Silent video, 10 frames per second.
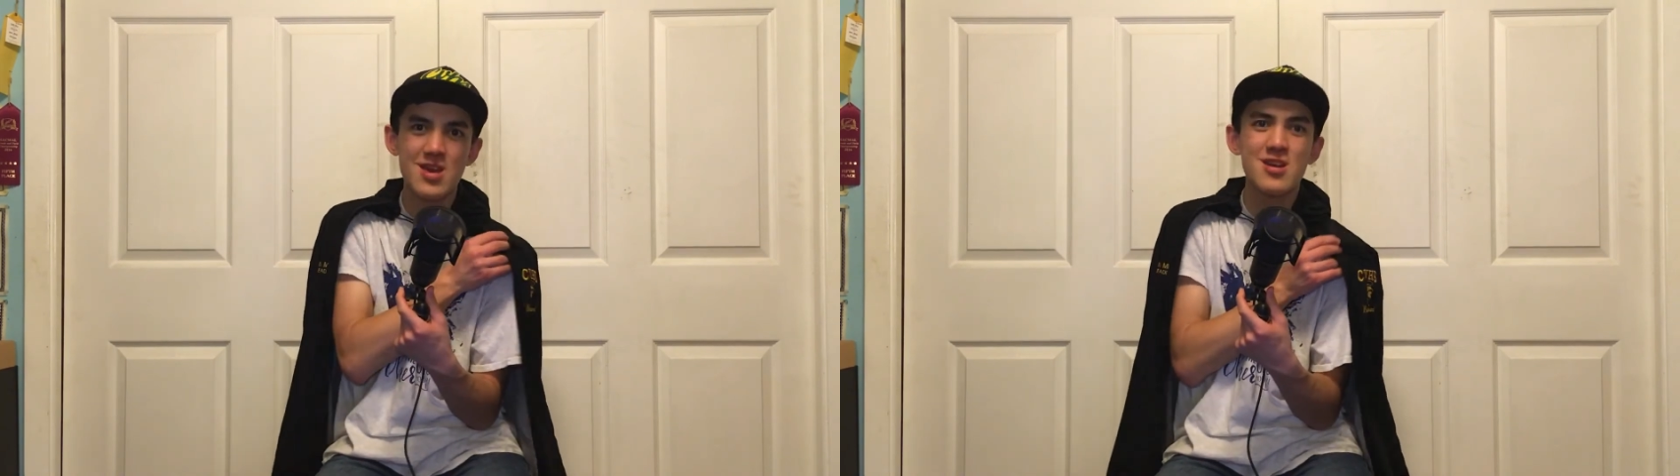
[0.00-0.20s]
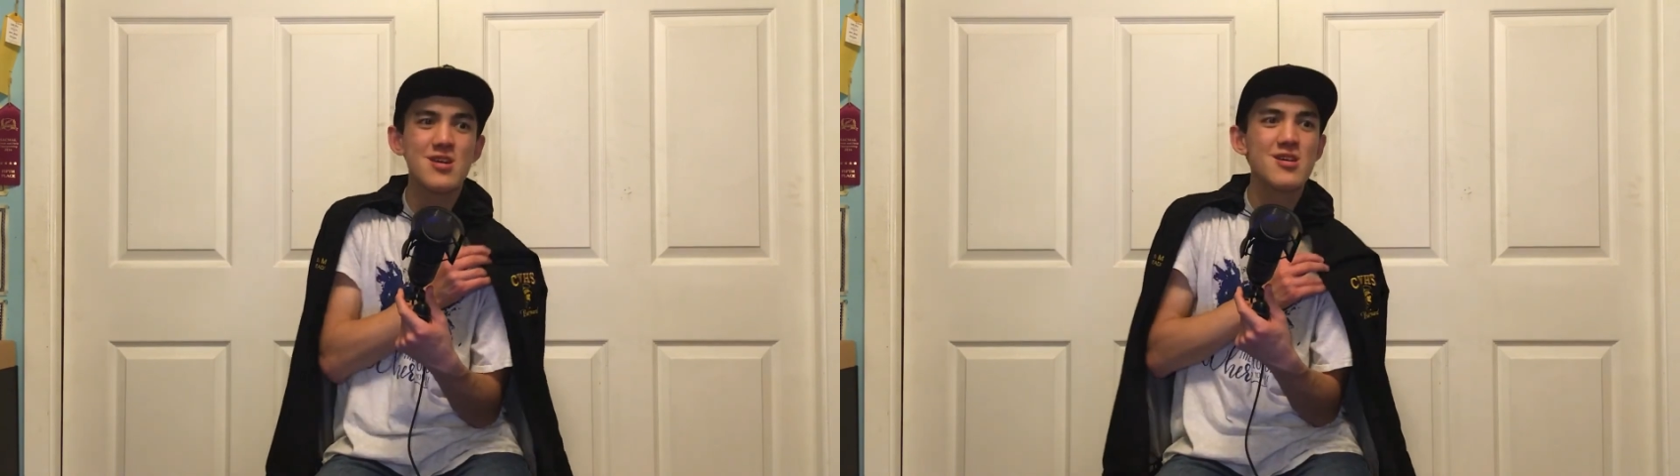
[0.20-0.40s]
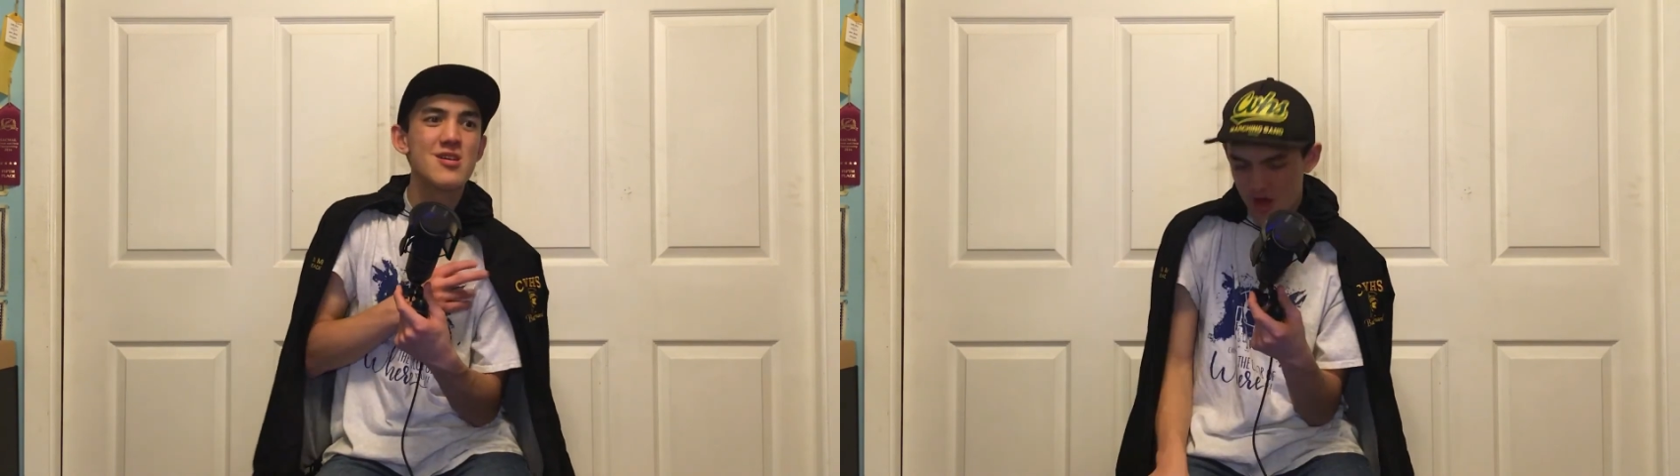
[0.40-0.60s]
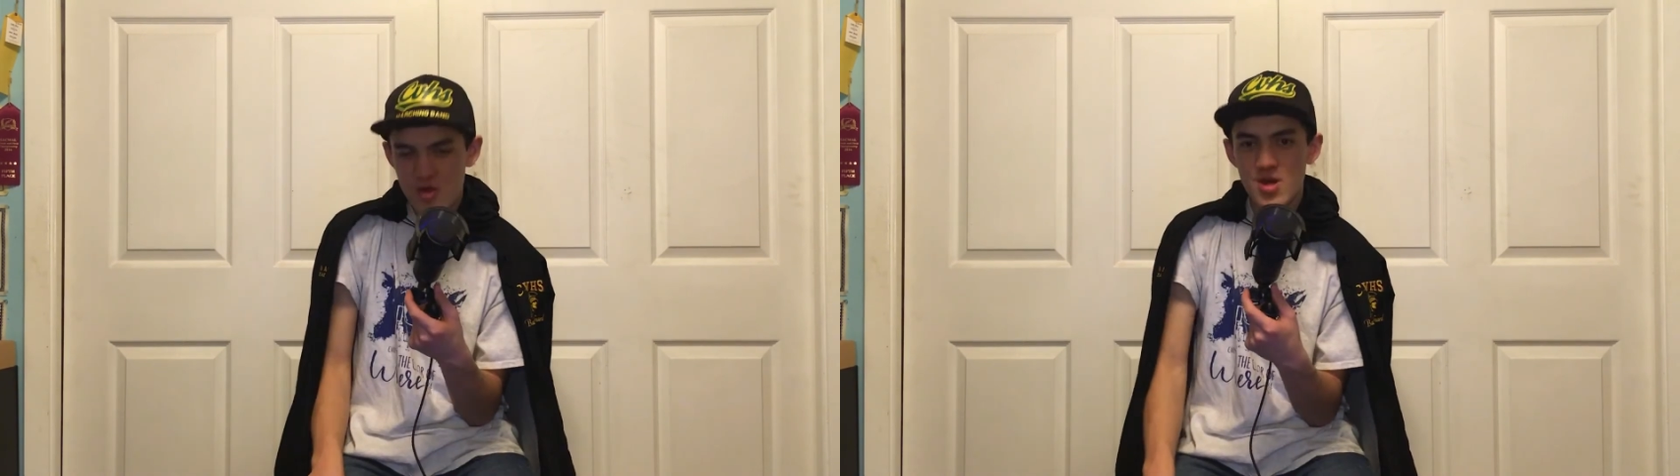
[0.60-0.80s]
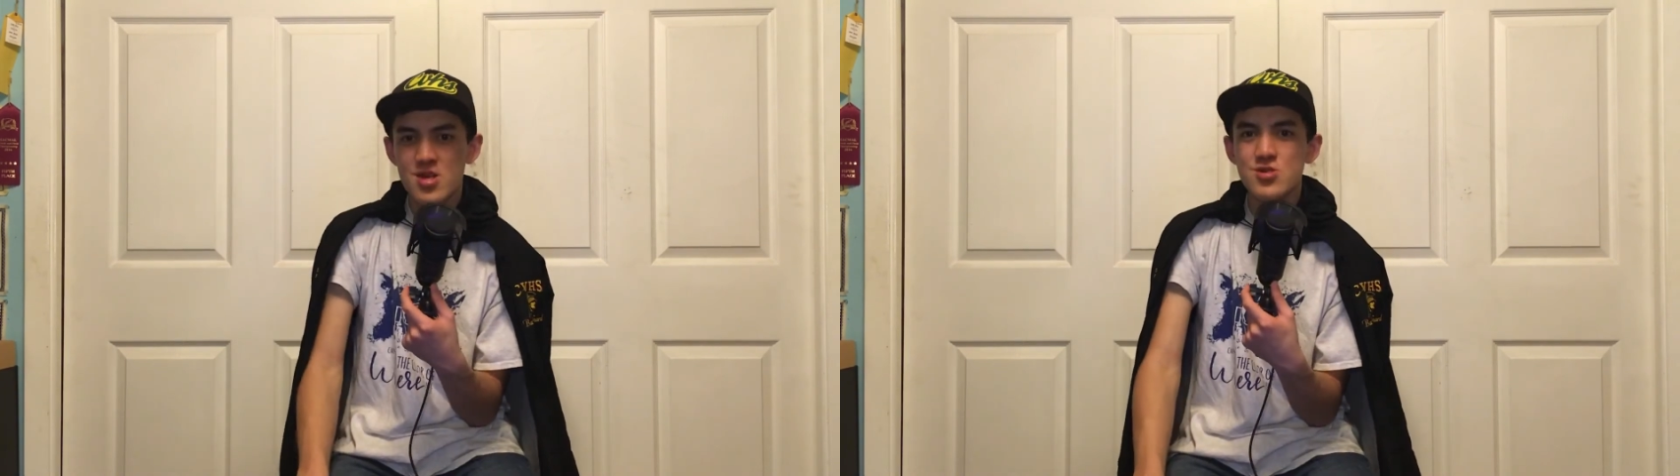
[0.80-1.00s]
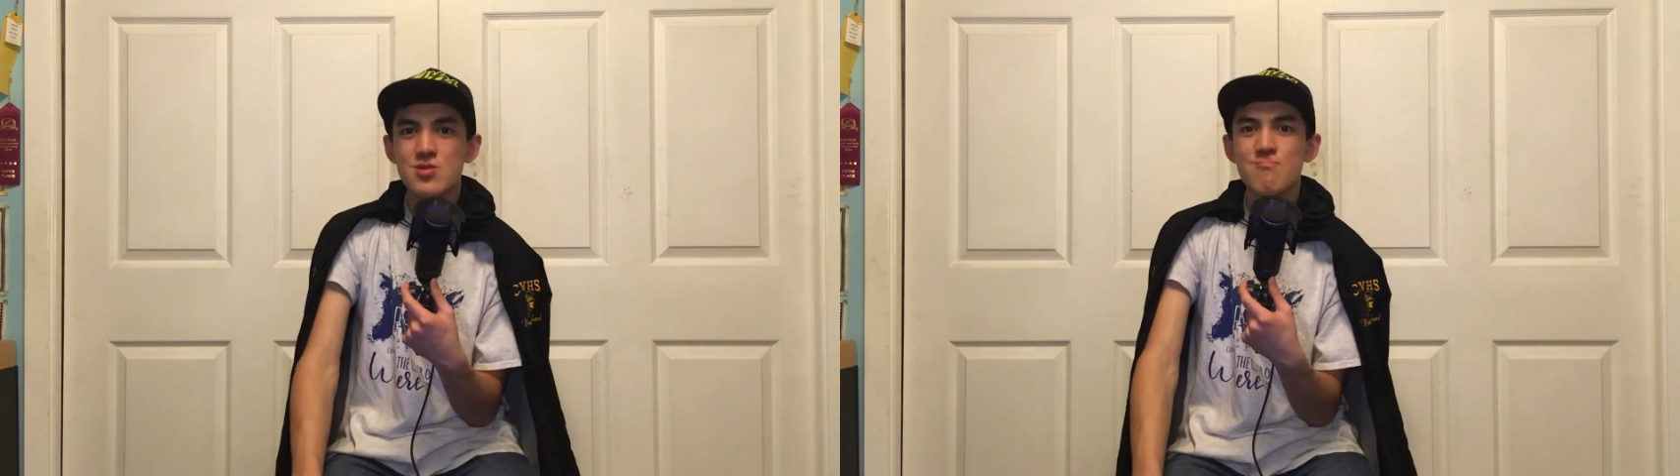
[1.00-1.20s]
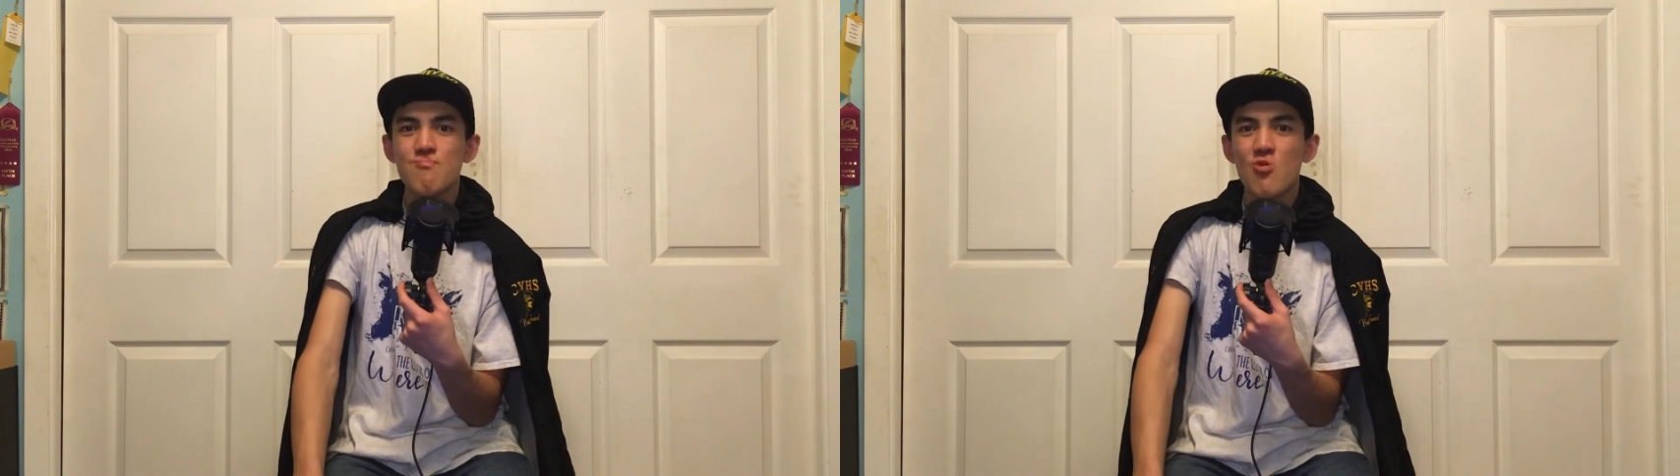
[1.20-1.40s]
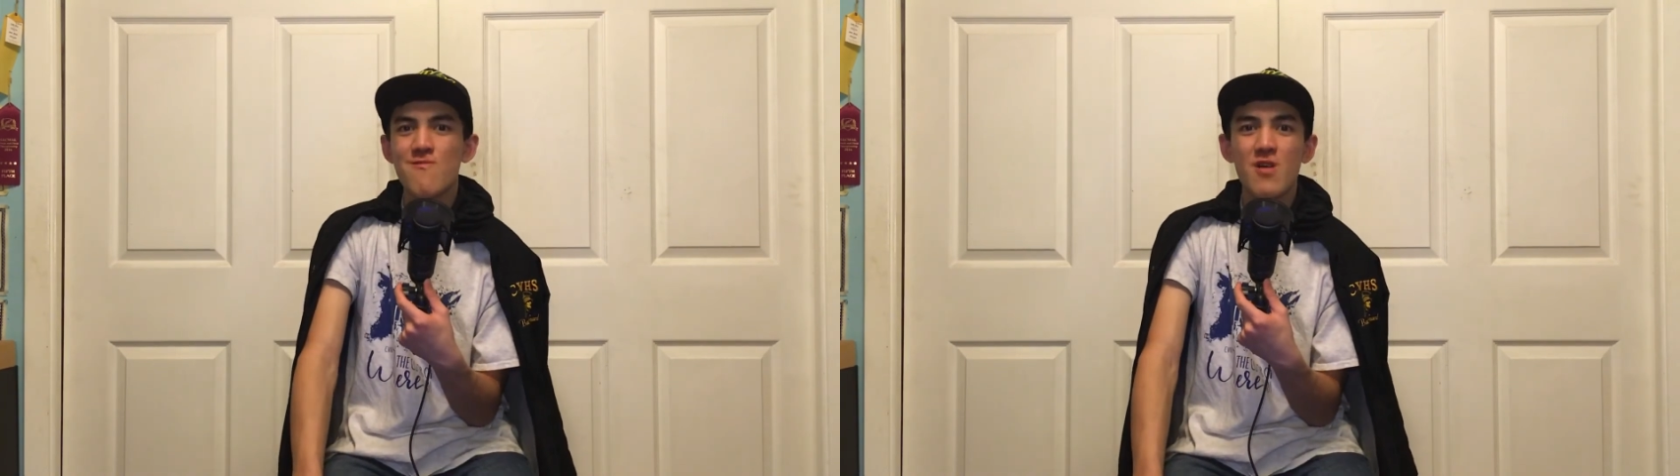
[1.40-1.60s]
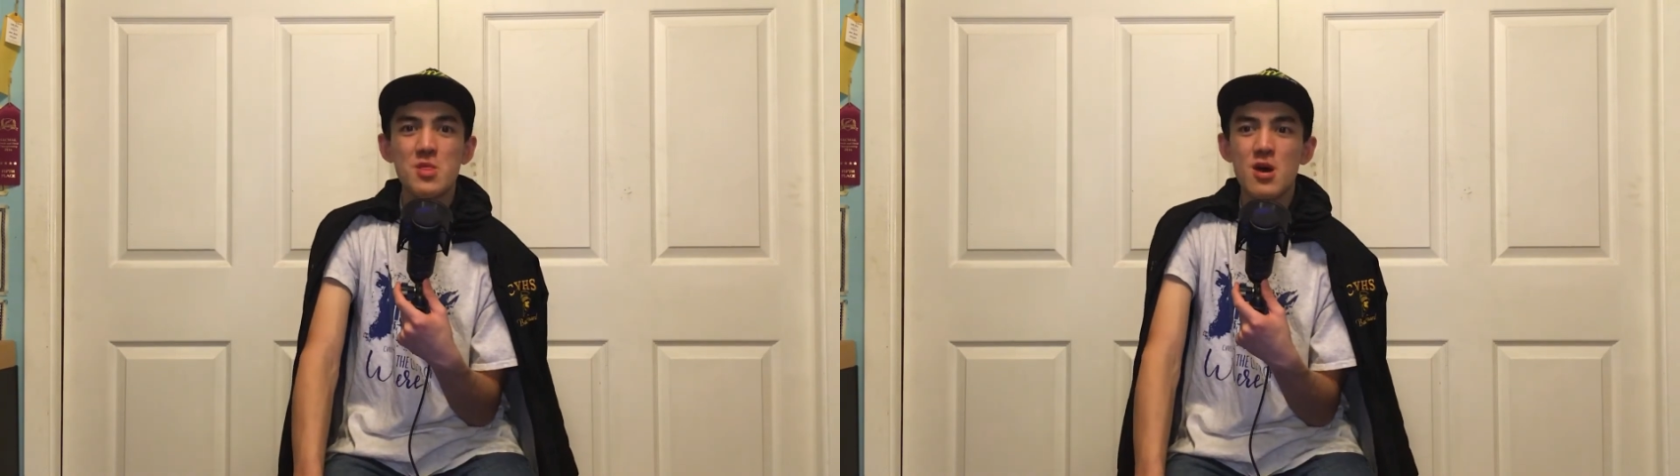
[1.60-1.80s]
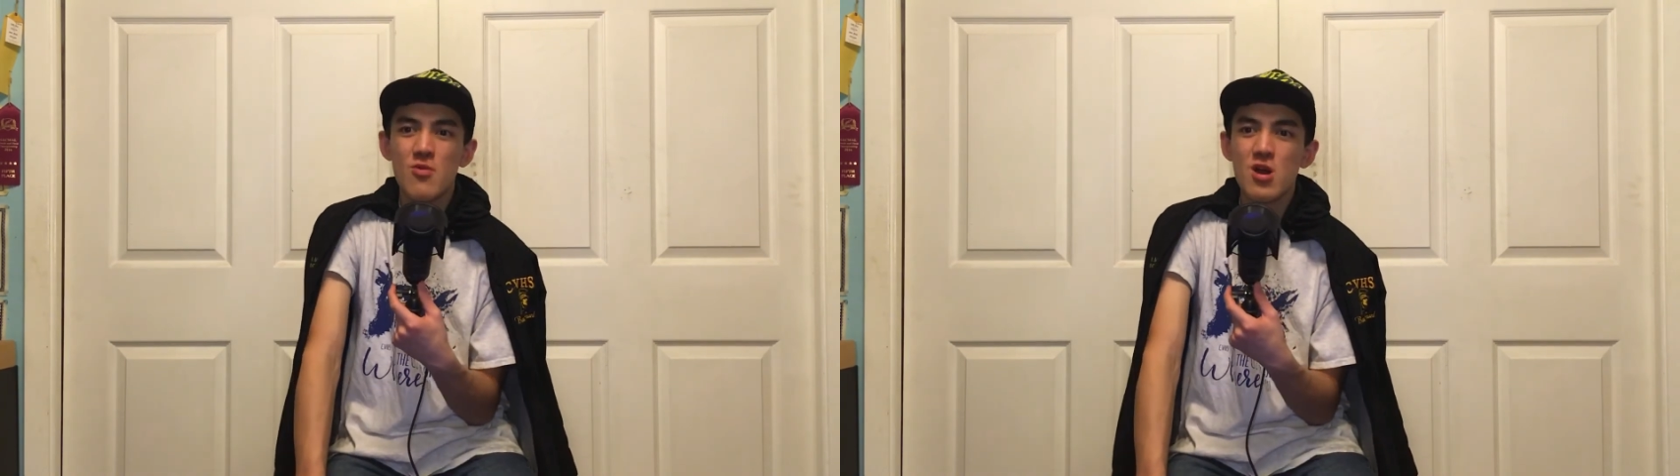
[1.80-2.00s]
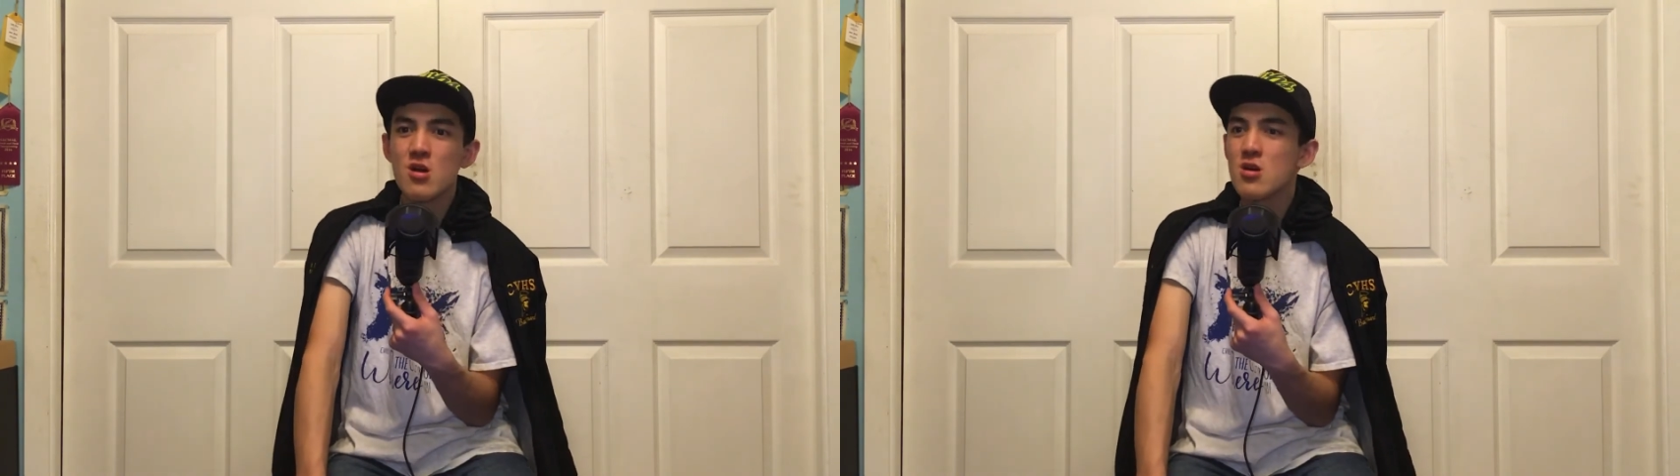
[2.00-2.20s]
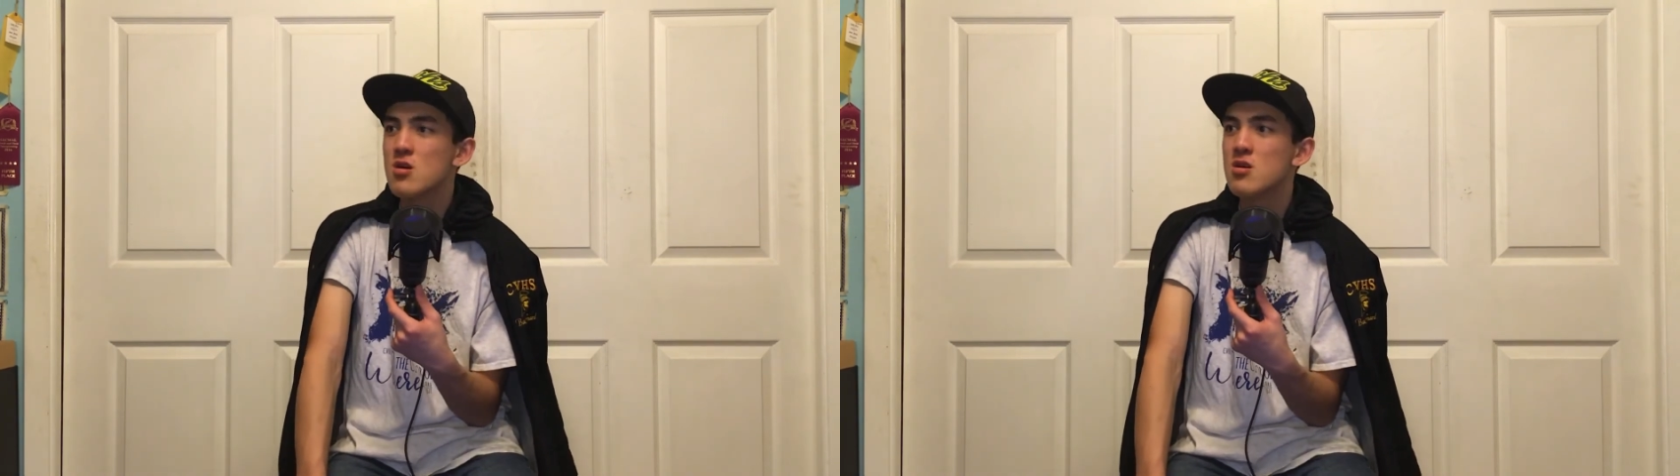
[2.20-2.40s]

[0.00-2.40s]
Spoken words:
Like, and also like it's just more fun that way.